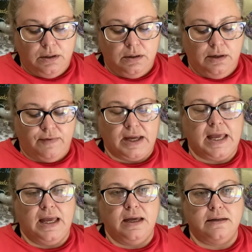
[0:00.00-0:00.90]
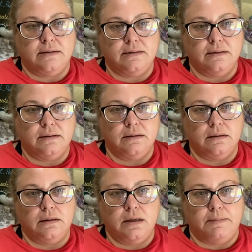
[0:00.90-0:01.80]
if I can't
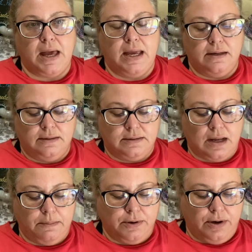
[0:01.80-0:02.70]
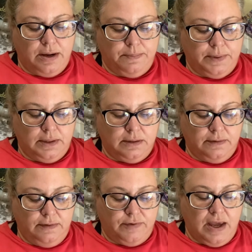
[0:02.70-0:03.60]
get my hand to stop cramping.
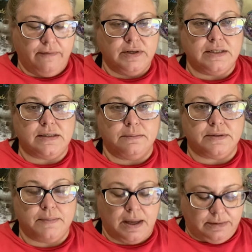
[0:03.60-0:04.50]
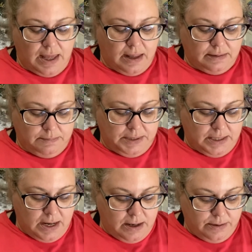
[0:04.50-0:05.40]
If you have any tips about that, let me
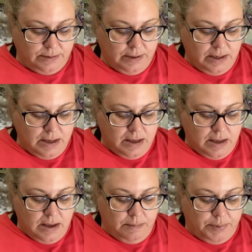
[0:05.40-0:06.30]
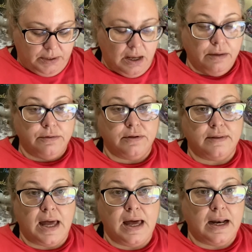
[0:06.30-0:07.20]
know. But other than
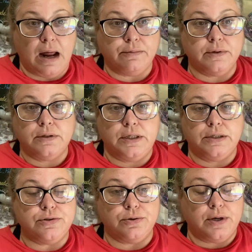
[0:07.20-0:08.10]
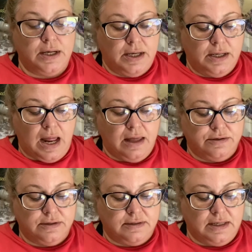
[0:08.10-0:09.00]
that, I really enjoy it. I
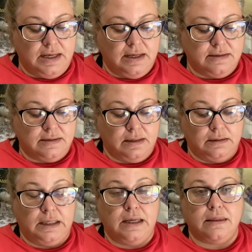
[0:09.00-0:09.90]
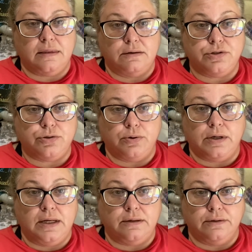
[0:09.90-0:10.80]
just think it's the length. Those short
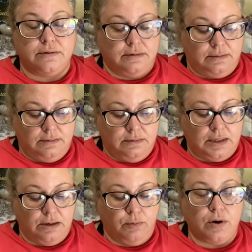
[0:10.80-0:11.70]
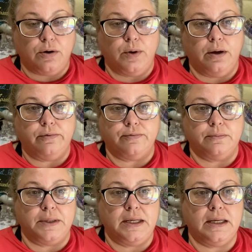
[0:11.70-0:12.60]
needles, they don't work well for
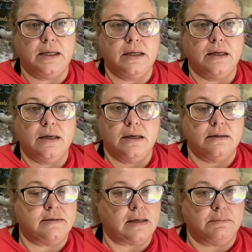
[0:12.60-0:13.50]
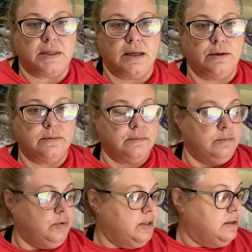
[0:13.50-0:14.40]
me. Same thing
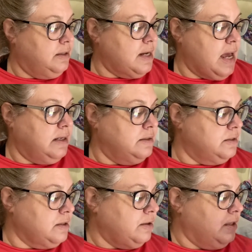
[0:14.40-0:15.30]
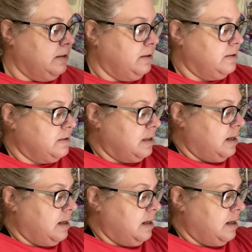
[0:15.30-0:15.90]
with the 9-inch circulars.